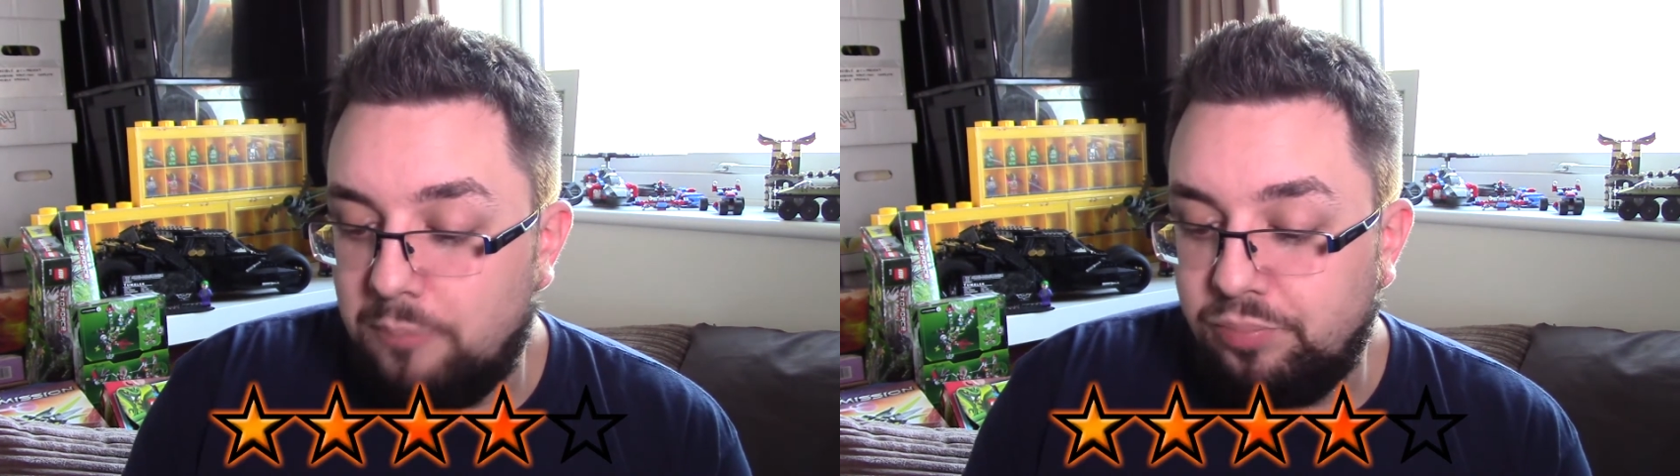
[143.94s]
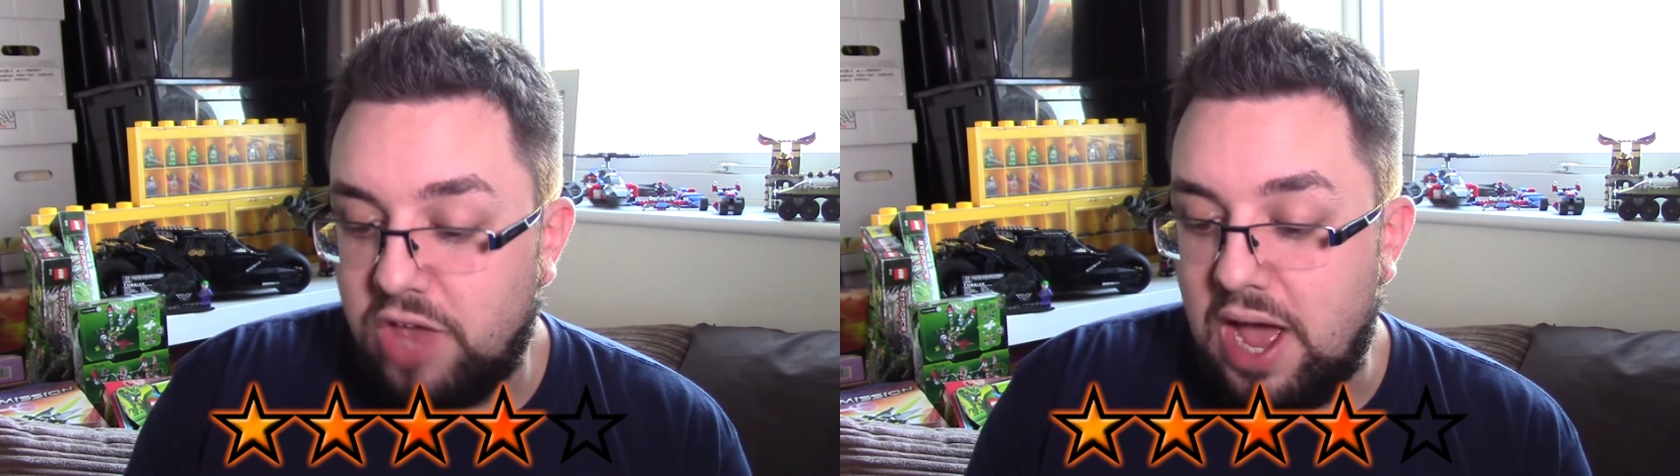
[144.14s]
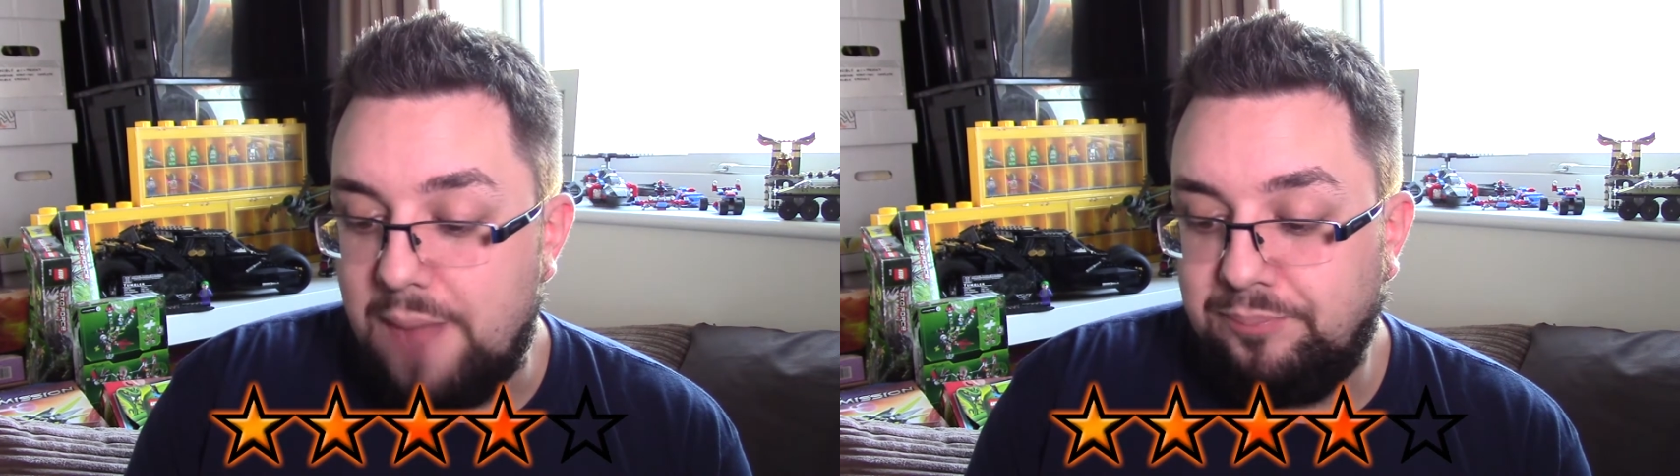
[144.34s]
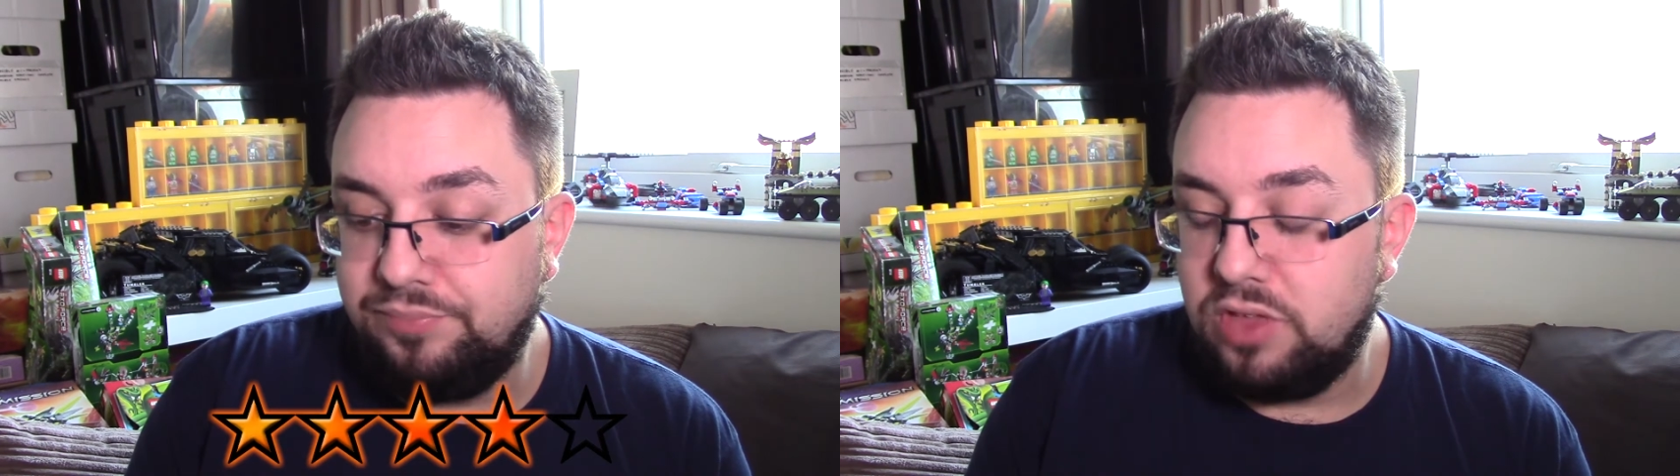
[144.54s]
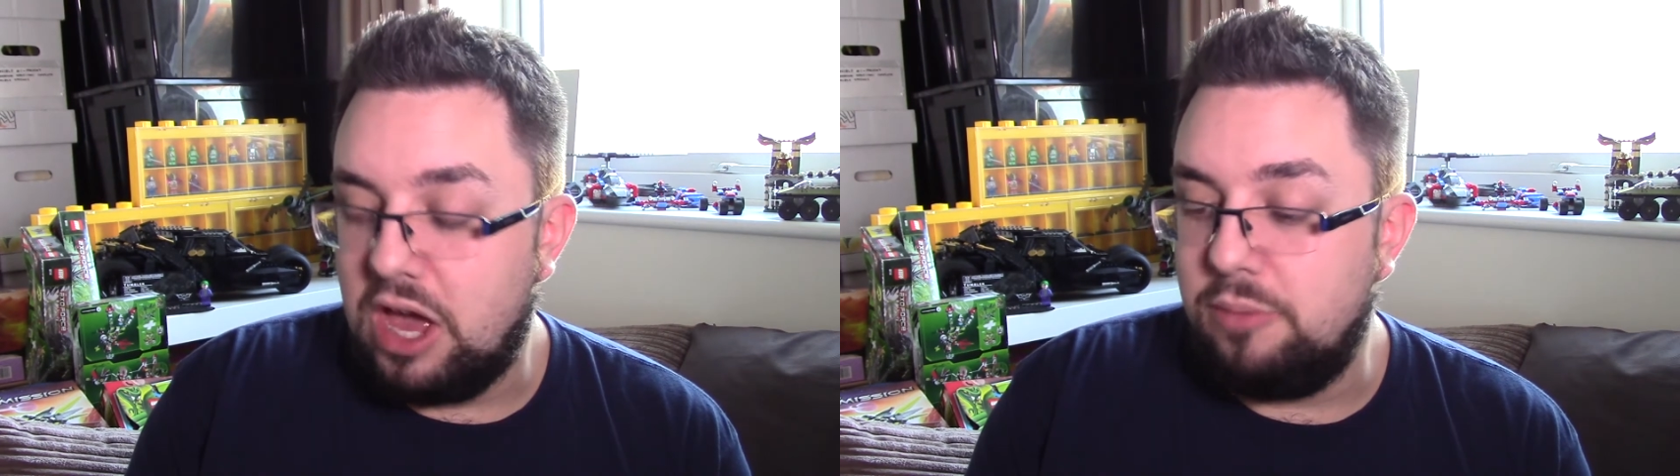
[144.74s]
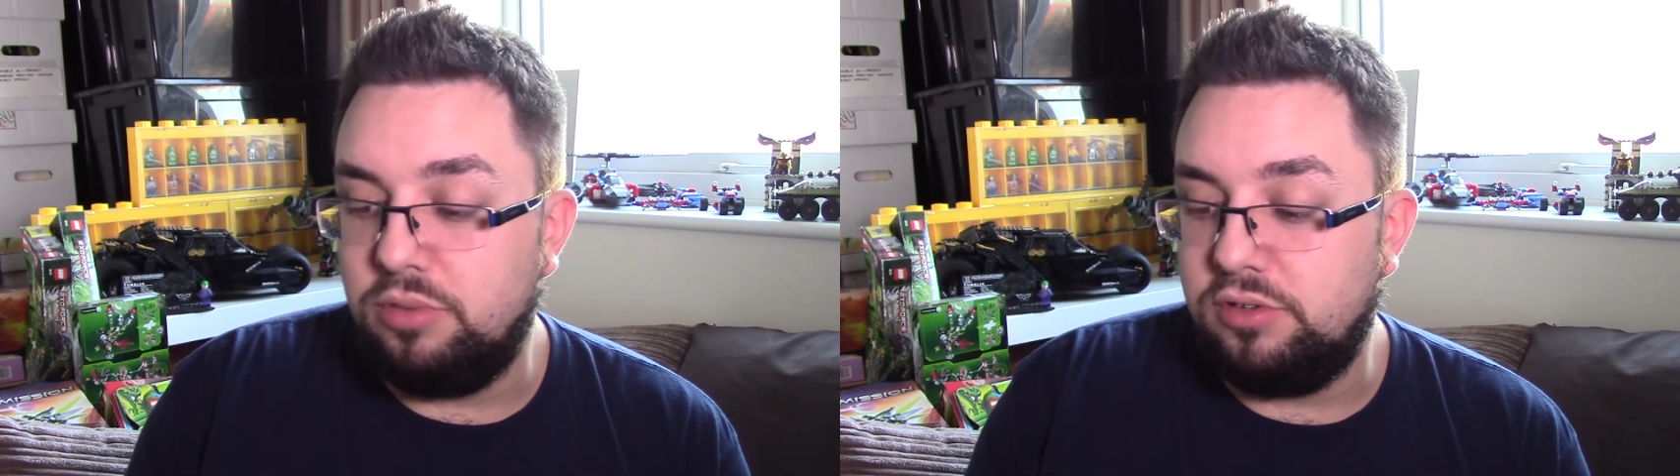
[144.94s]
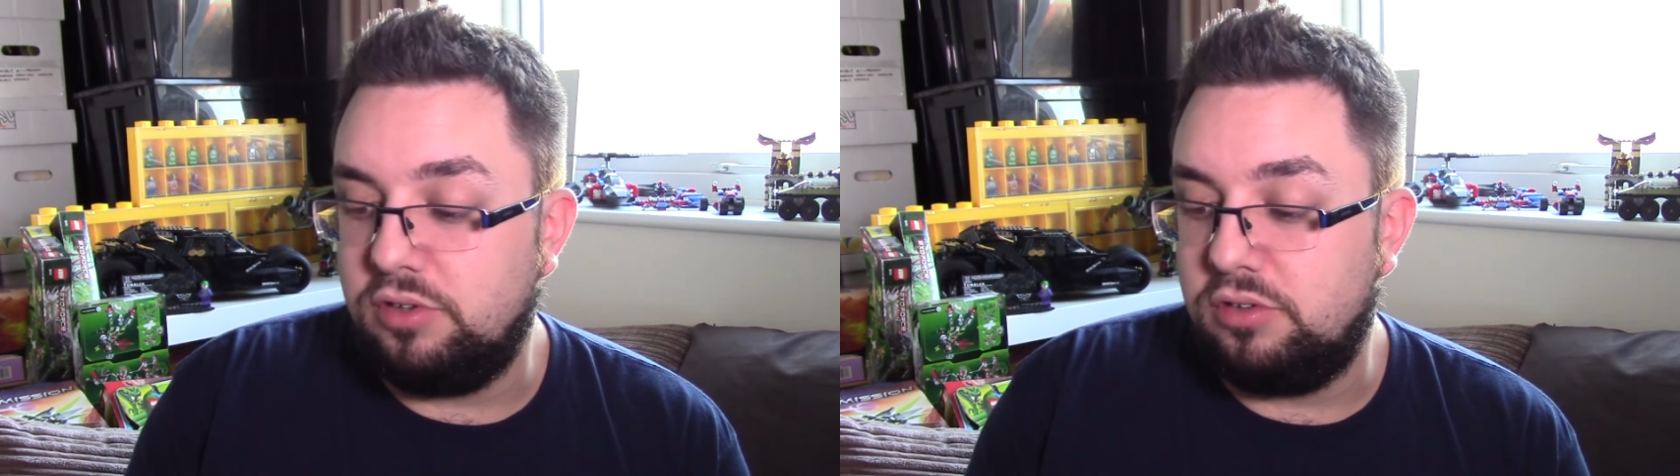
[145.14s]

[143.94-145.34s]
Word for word: Yeah, Cadbury's is